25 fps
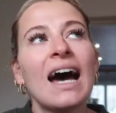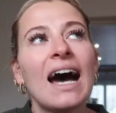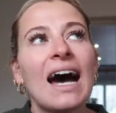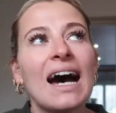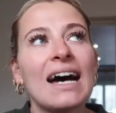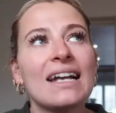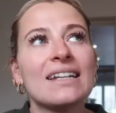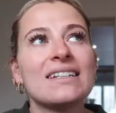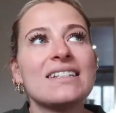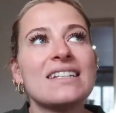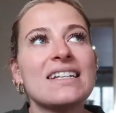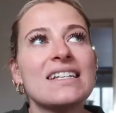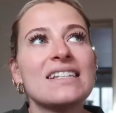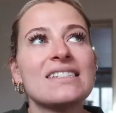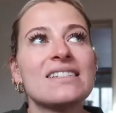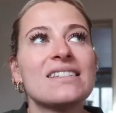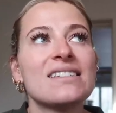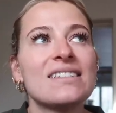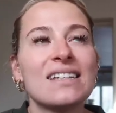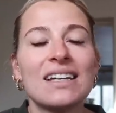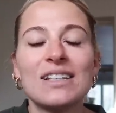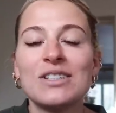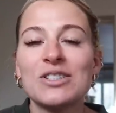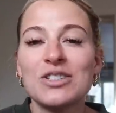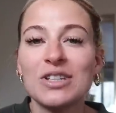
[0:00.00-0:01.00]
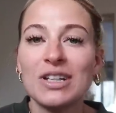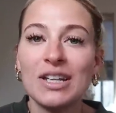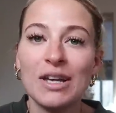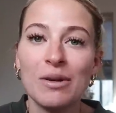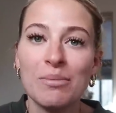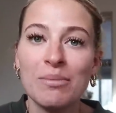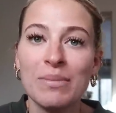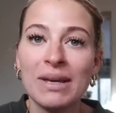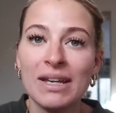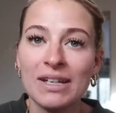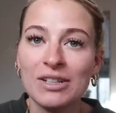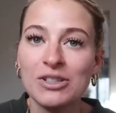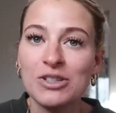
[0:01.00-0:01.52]
And it's essentially a
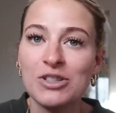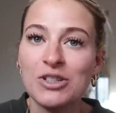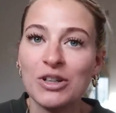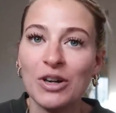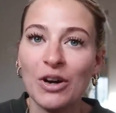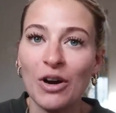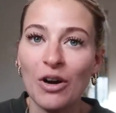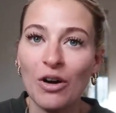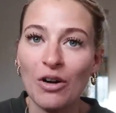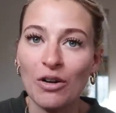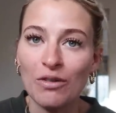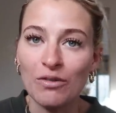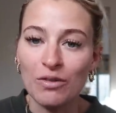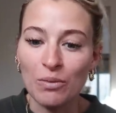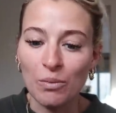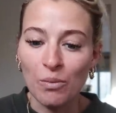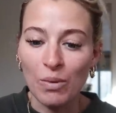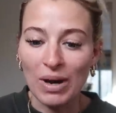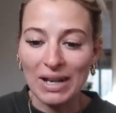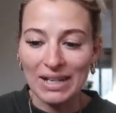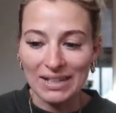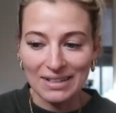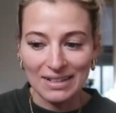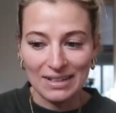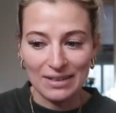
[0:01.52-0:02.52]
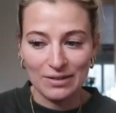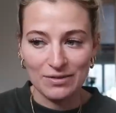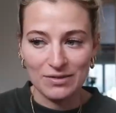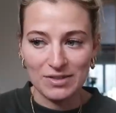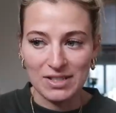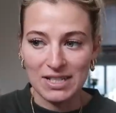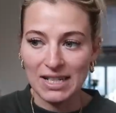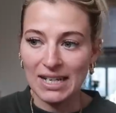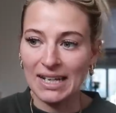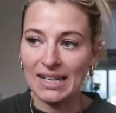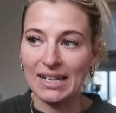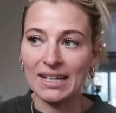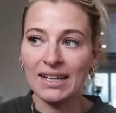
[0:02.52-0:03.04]
mixture of
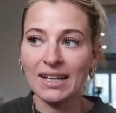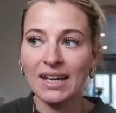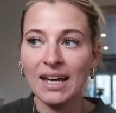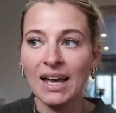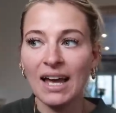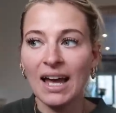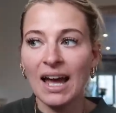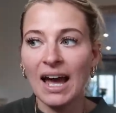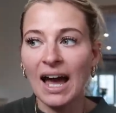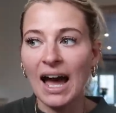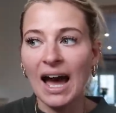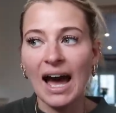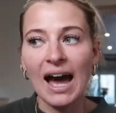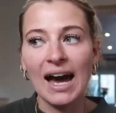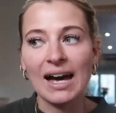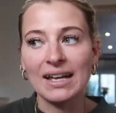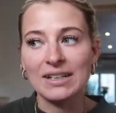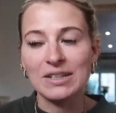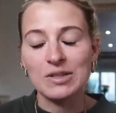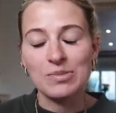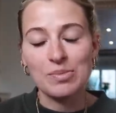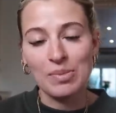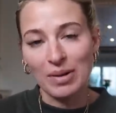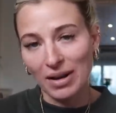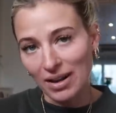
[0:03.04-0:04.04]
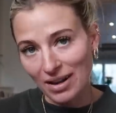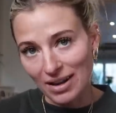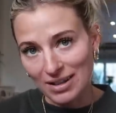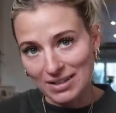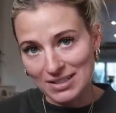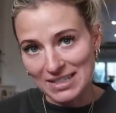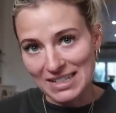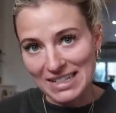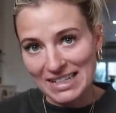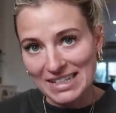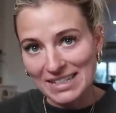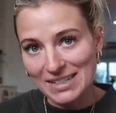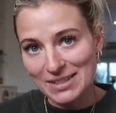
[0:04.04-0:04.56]
weightlifting and
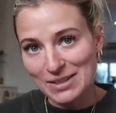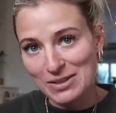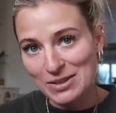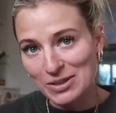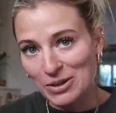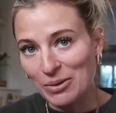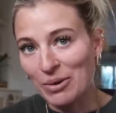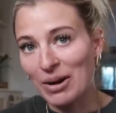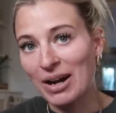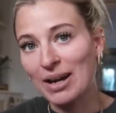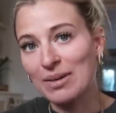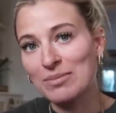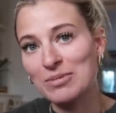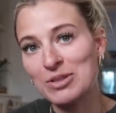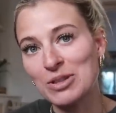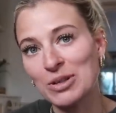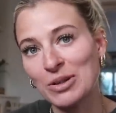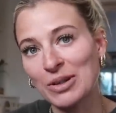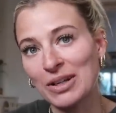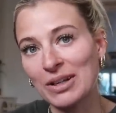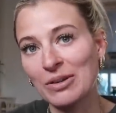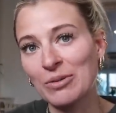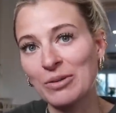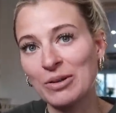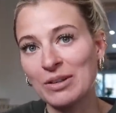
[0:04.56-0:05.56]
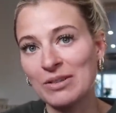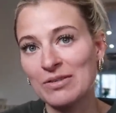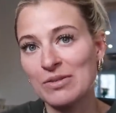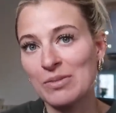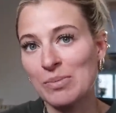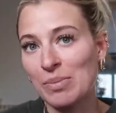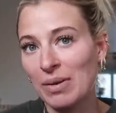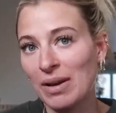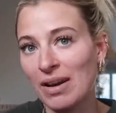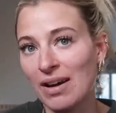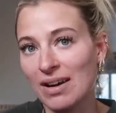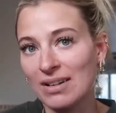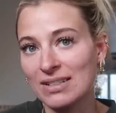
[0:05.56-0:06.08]
Pilates. So I'm doing one of the
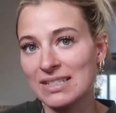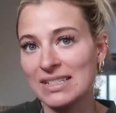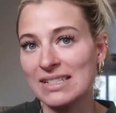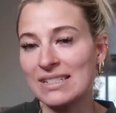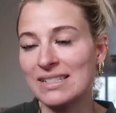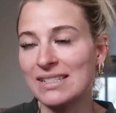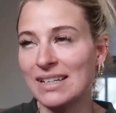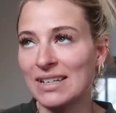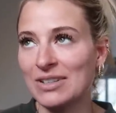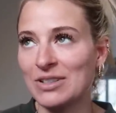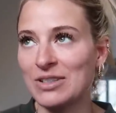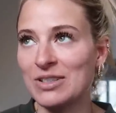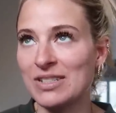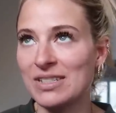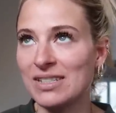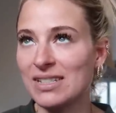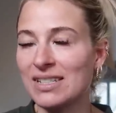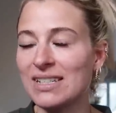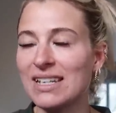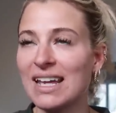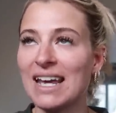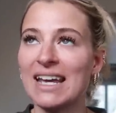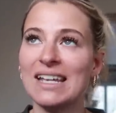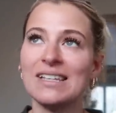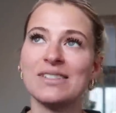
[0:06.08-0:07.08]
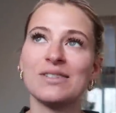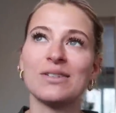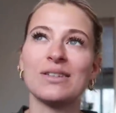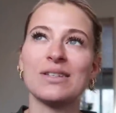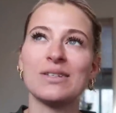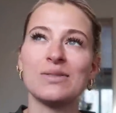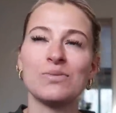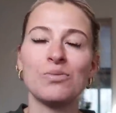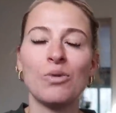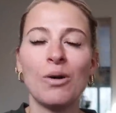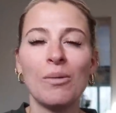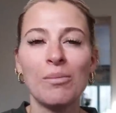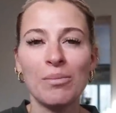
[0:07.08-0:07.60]
Pilates sessions today. So
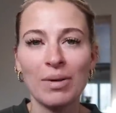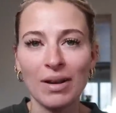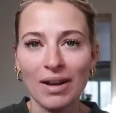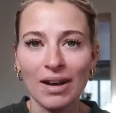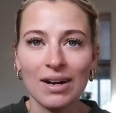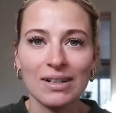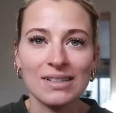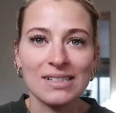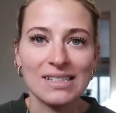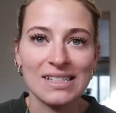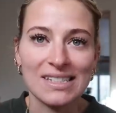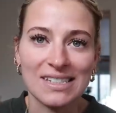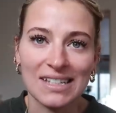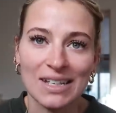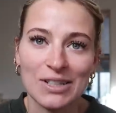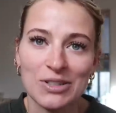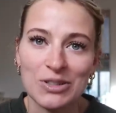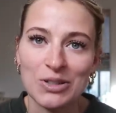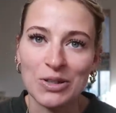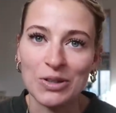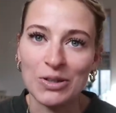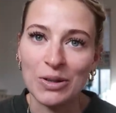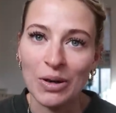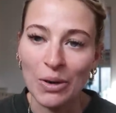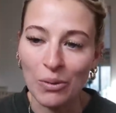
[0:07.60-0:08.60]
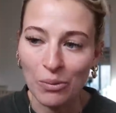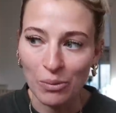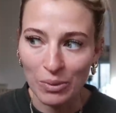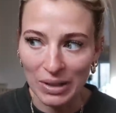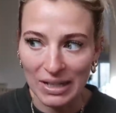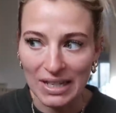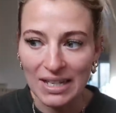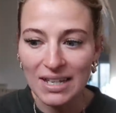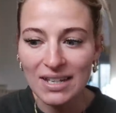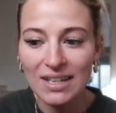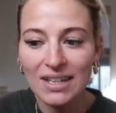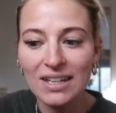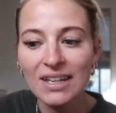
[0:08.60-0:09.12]
there's one Pilates session a
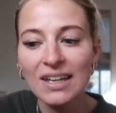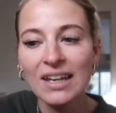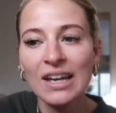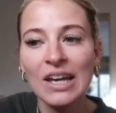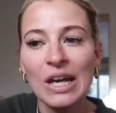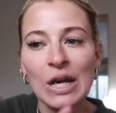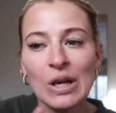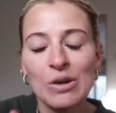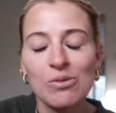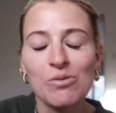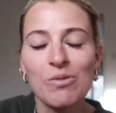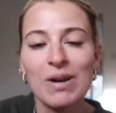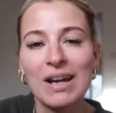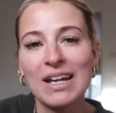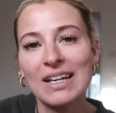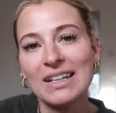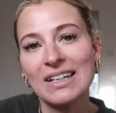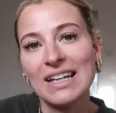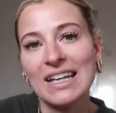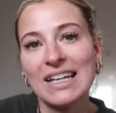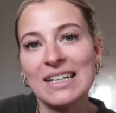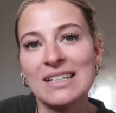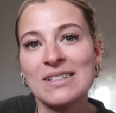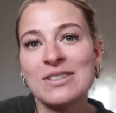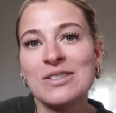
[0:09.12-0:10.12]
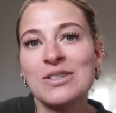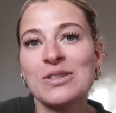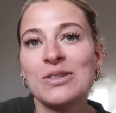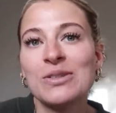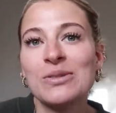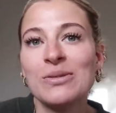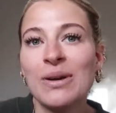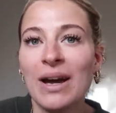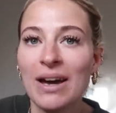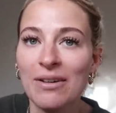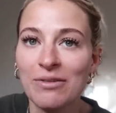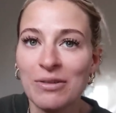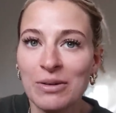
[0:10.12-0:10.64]
week written
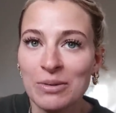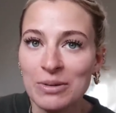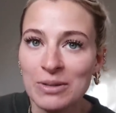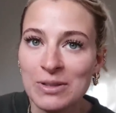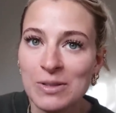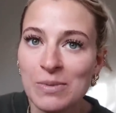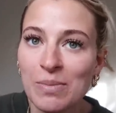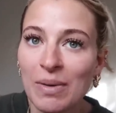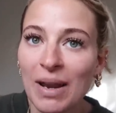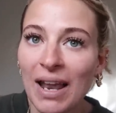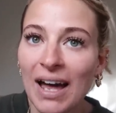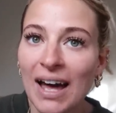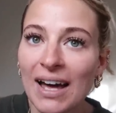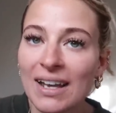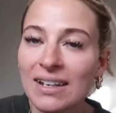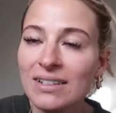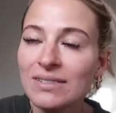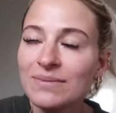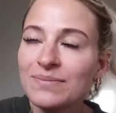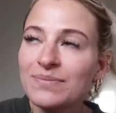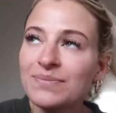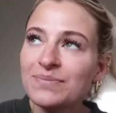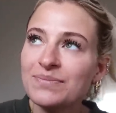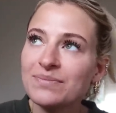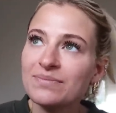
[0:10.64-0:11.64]
into everyone's plan.